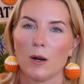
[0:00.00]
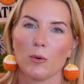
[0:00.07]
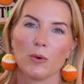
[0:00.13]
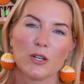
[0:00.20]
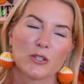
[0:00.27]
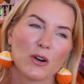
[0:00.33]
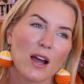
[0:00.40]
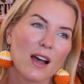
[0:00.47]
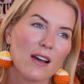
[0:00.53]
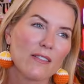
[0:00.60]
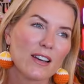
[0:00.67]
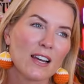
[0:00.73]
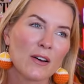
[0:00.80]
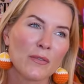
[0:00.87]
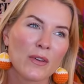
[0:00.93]
We're
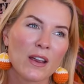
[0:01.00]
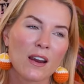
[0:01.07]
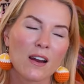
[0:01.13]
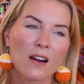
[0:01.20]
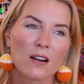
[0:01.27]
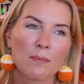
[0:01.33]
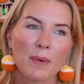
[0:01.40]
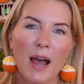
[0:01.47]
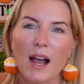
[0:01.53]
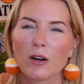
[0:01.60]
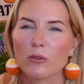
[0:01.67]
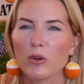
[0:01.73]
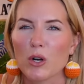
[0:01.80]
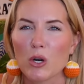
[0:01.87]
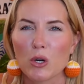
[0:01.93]
driving out there,
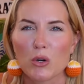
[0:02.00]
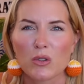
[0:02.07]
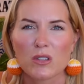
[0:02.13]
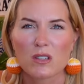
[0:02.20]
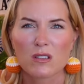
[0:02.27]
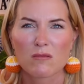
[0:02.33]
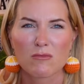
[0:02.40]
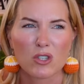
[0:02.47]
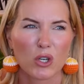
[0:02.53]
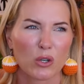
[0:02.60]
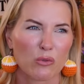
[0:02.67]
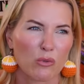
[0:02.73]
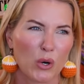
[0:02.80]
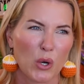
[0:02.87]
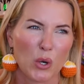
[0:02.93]
back roads,
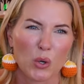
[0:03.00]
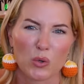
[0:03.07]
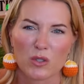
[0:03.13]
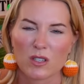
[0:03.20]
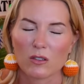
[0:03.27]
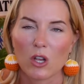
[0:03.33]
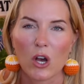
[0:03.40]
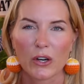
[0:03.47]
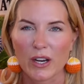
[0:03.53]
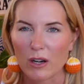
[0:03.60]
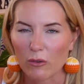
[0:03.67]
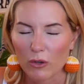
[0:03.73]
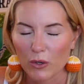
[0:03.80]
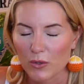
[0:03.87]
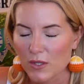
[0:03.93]
dirt roads,
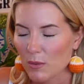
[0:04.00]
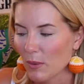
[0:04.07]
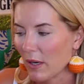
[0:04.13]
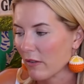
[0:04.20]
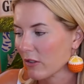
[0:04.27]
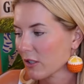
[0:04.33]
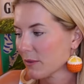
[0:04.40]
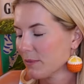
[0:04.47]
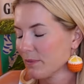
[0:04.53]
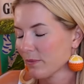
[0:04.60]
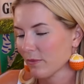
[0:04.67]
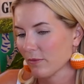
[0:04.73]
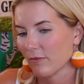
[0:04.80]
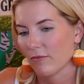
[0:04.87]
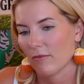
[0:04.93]
logging roads, whatever.
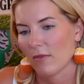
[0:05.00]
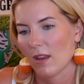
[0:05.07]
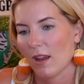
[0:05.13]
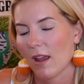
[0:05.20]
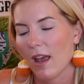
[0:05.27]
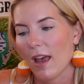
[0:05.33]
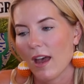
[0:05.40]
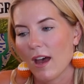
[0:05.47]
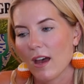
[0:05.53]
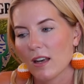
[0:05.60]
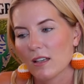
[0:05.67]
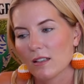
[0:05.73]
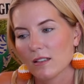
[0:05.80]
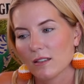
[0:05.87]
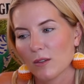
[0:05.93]

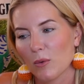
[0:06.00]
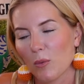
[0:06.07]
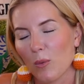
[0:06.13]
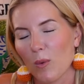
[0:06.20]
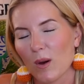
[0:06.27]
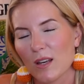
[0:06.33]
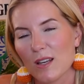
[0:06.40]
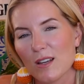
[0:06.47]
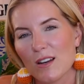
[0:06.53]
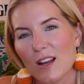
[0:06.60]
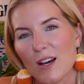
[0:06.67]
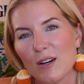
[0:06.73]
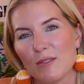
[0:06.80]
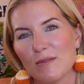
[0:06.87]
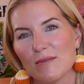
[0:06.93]
And what do you
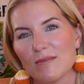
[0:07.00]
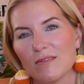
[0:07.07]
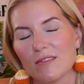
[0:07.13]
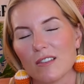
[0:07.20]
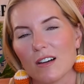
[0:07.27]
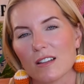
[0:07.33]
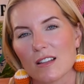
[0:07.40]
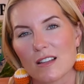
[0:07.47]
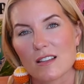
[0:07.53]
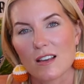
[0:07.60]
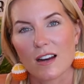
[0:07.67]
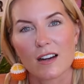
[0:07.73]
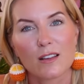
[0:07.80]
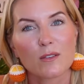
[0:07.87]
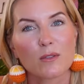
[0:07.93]
know? On the
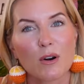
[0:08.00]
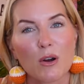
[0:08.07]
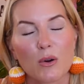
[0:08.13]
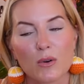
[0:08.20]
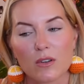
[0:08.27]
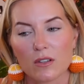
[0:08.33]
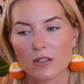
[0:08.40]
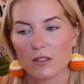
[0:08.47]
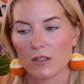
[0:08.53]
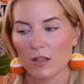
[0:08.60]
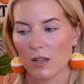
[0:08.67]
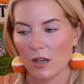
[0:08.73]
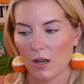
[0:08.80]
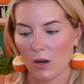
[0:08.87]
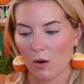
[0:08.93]
side of the road
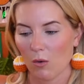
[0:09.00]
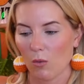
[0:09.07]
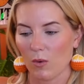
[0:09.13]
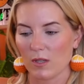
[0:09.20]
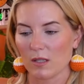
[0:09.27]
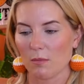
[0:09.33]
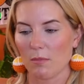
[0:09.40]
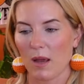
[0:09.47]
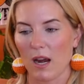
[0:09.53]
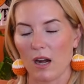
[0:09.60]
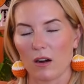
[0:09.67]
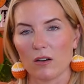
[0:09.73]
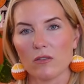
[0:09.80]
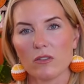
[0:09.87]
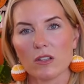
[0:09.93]
was a
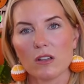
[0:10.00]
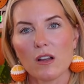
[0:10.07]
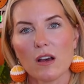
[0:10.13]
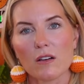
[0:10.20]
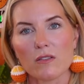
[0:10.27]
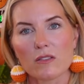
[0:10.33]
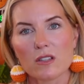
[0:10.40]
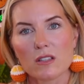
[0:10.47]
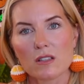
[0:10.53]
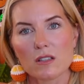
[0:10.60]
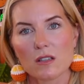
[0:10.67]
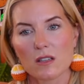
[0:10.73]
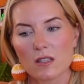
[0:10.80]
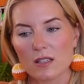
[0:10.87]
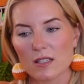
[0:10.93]
pair of gloves
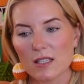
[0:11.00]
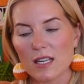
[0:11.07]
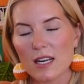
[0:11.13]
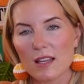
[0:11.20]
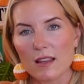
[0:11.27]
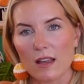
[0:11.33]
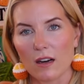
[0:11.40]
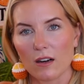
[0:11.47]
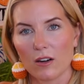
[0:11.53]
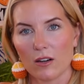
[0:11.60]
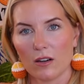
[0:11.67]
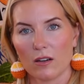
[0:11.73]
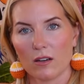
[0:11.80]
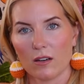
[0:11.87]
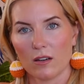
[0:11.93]
sitting there
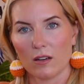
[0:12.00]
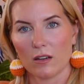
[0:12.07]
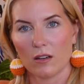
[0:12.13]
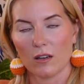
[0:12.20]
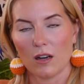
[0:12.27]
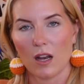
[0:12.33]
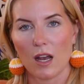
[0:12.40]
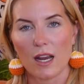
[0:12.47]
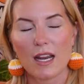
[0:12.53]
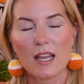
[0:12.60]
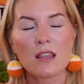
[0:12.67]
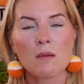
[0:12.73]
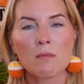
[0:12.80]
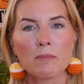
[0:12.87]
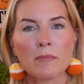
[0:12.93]

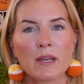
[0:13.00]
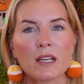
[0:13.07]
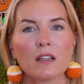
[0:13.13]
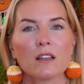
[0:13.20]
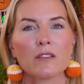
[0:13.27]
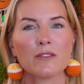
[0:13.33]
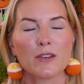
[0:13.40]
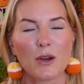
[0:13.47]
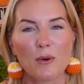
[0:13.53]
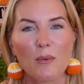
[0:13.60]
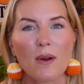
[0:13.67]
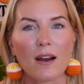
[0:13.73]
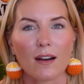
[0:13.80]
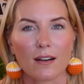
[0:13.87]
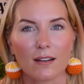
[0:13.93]
in the middle of
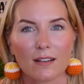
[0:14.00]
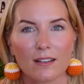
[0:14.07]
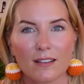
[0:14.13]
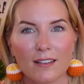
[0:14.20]
nowhere.